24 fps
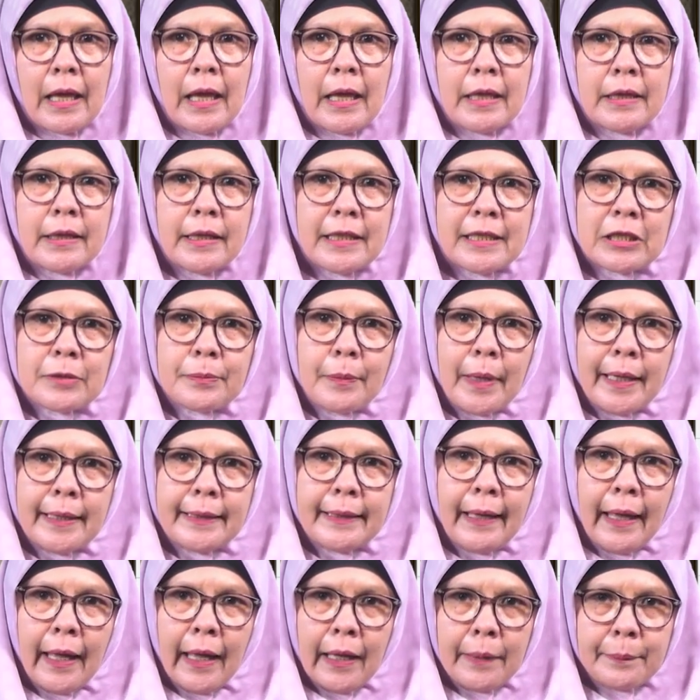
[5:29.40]
This
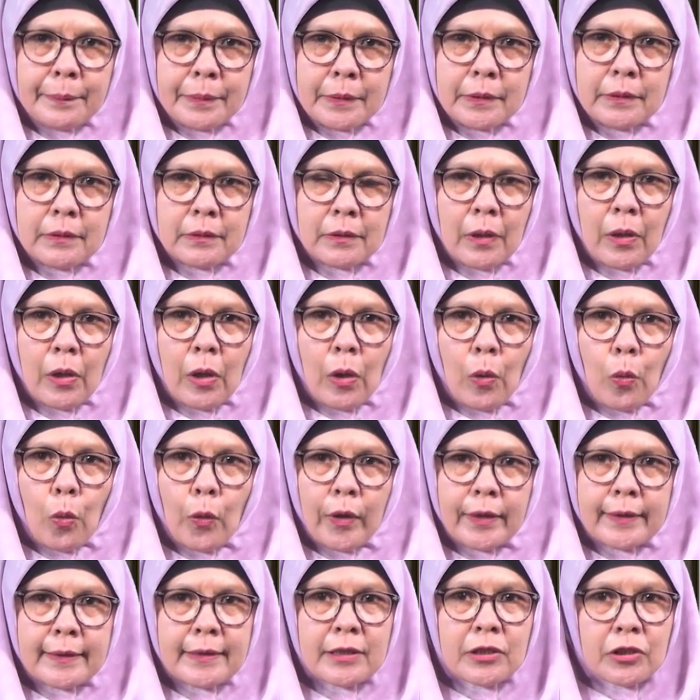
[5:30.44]
might happen
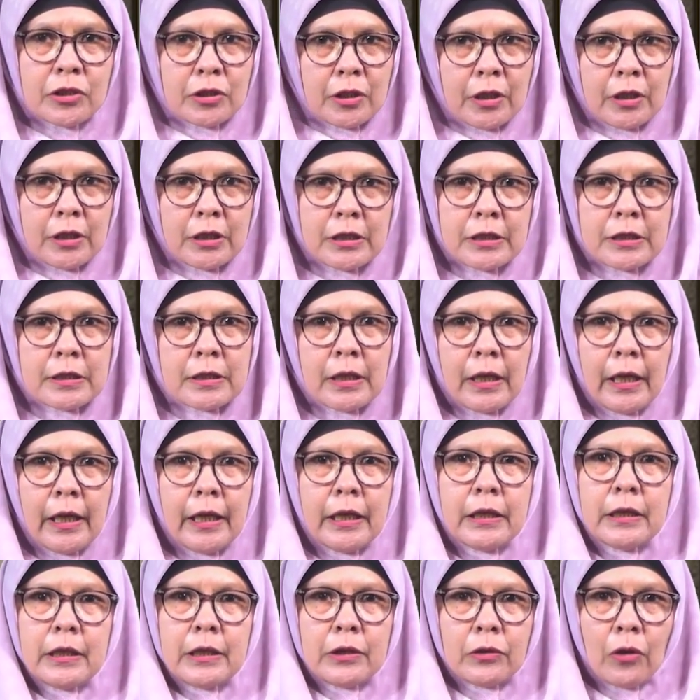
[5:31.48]
when a change
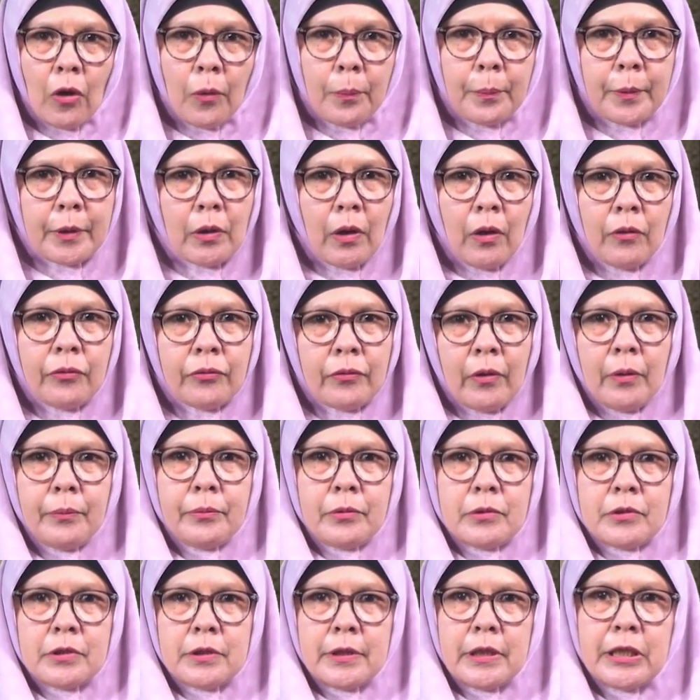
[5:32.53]
in the topic of
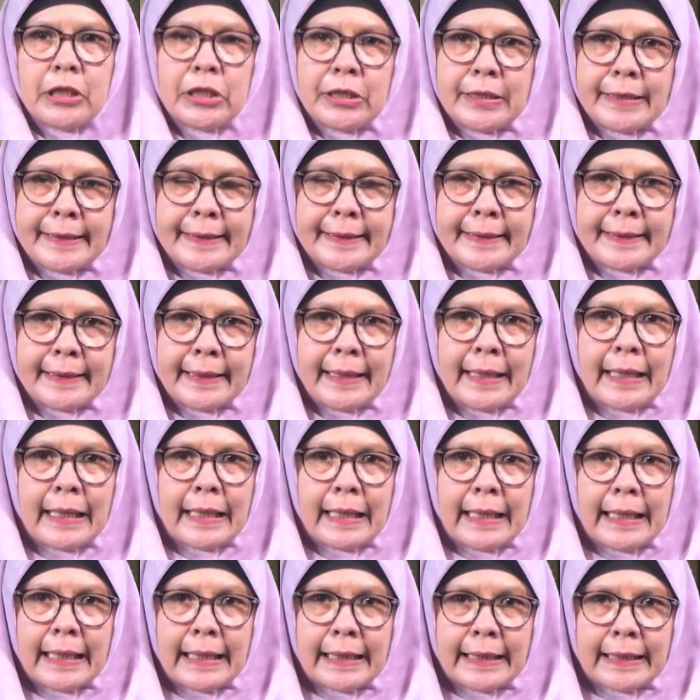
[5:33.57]
conversation
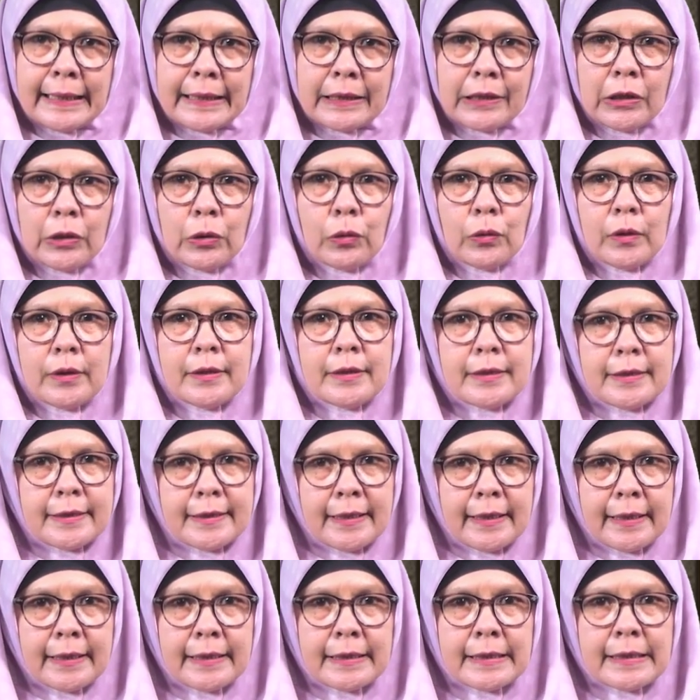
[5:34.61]
leads to a
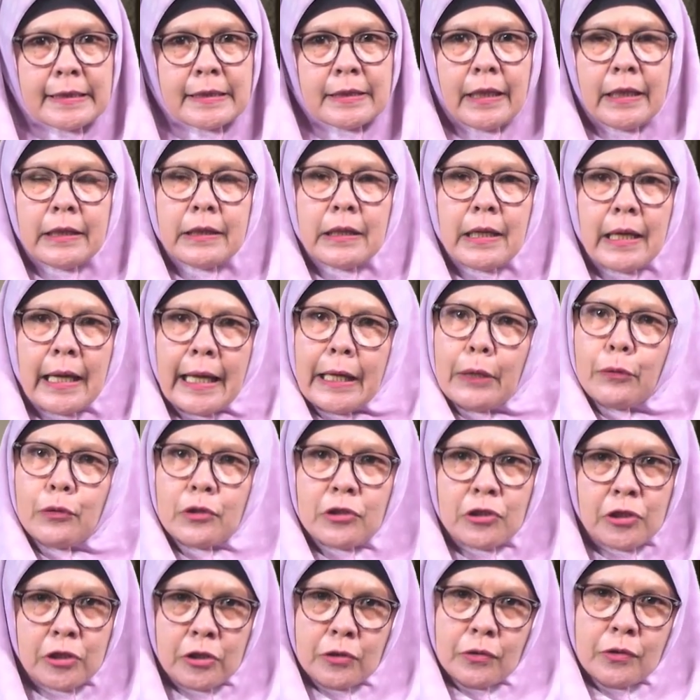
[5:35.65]
change in the
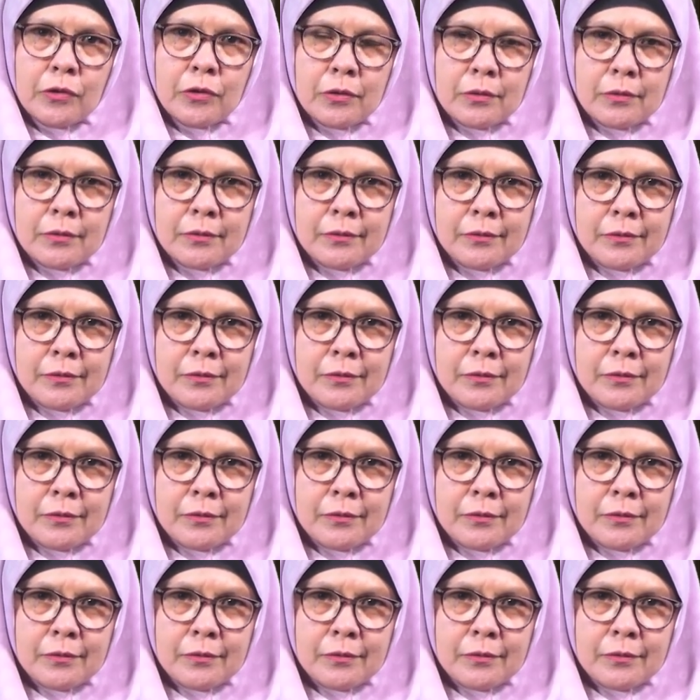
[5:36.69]
language used.